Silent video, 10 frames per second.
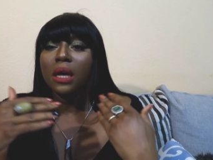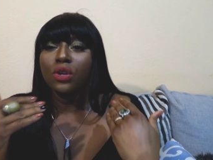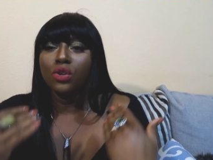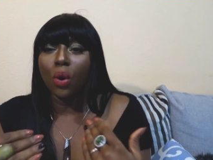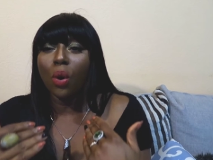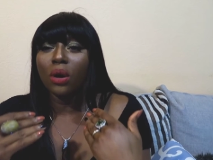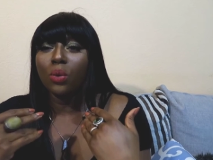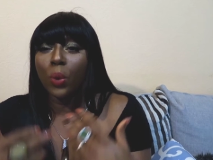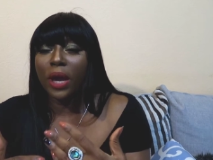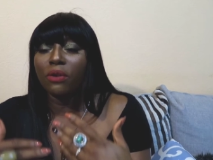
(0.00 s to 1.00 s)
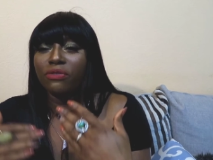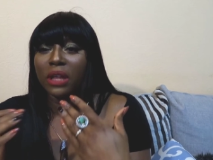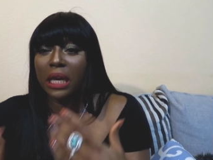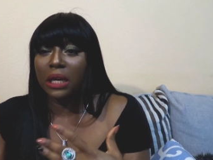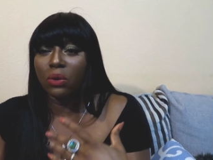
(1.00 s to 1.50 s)
your way of
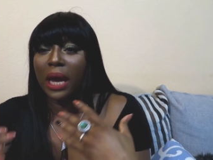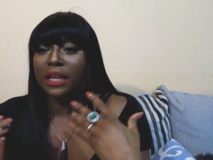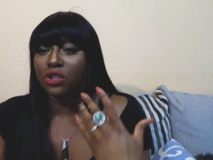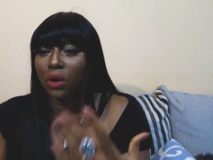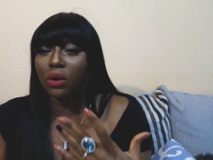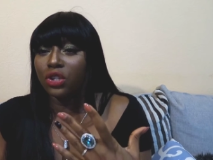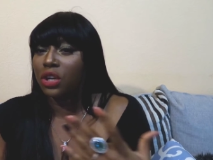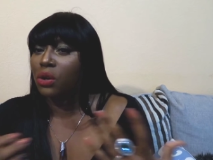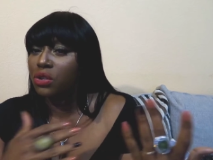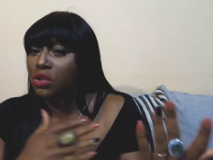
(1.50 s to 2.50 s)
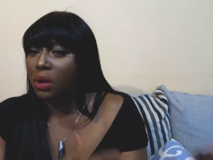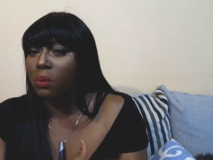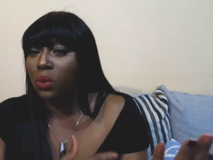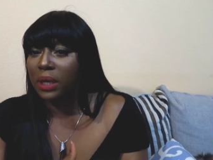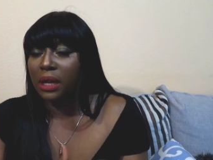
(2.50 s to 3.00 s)
thinking or ideology on
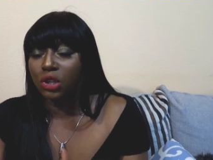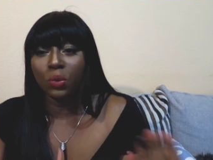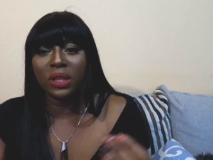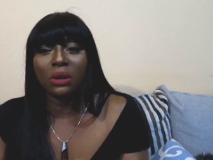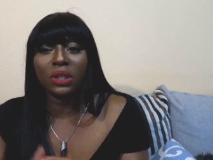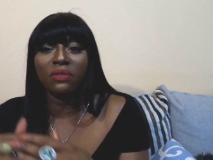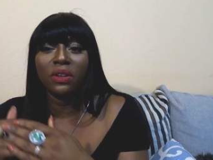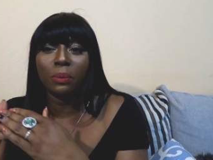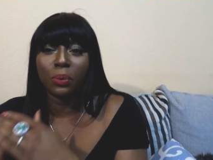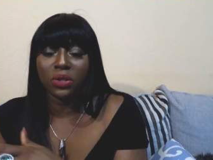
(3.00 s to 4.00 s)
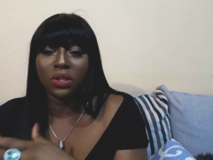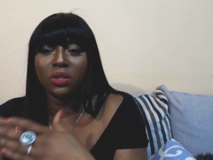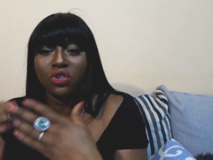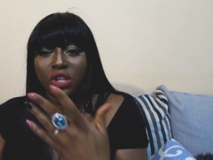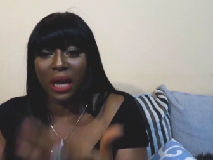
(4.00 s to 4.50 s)
someone else without giving the person
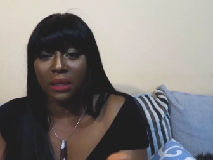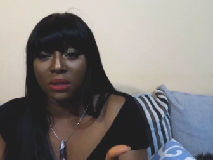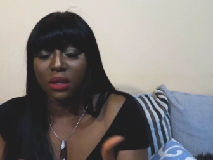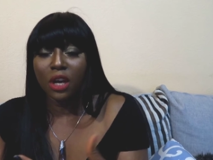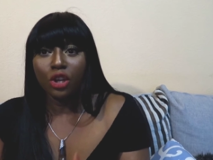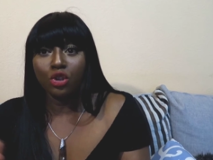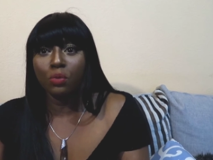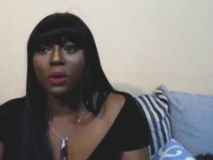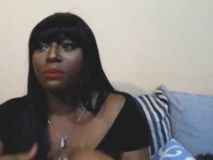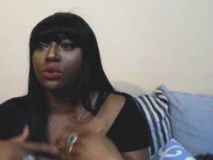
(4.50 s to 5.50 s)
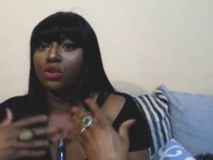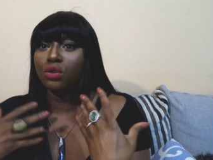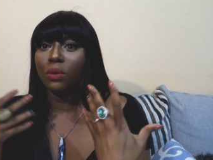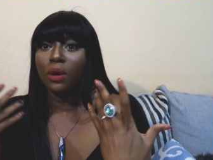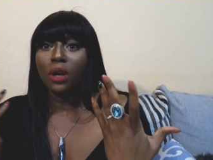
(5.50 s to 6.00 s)
a chance to be able
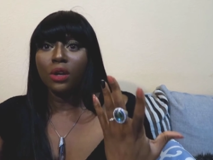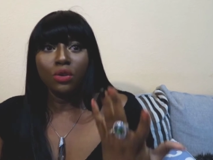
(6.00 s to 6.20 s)
to,